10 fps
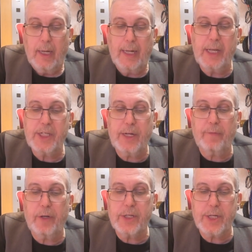And he's
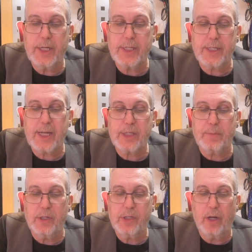given us his
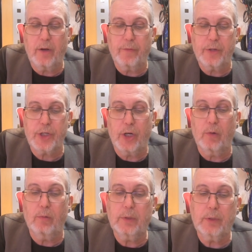assessment of the
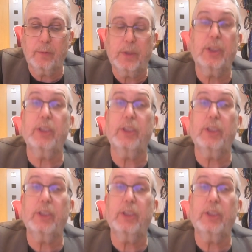show, which is